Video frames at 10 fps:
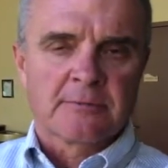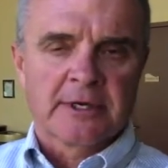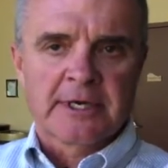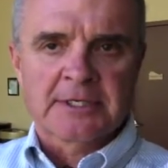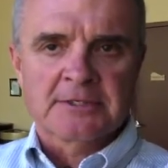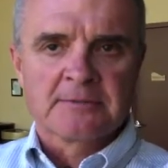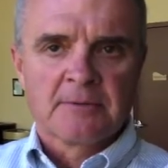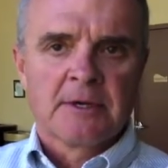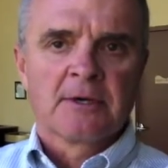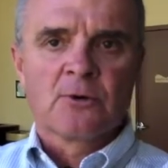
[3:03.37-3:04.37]
little bit less
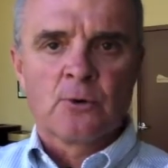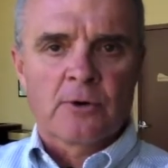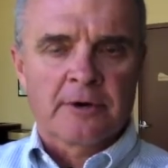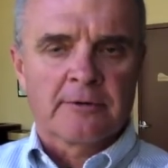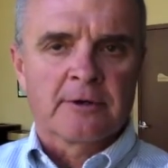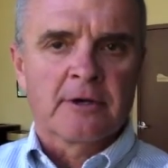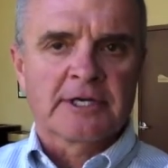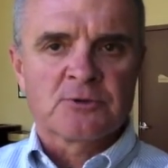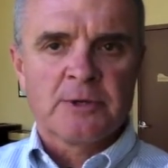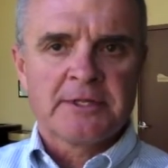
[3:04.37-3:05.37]
corn or a
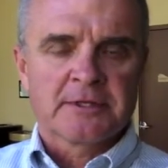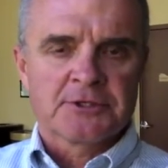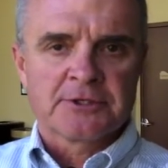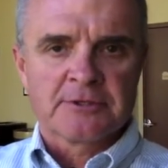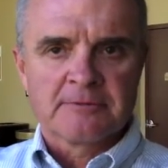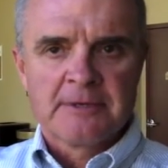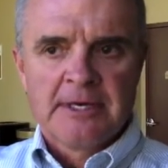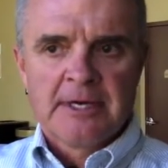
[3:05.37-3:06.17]
little less wheat this year,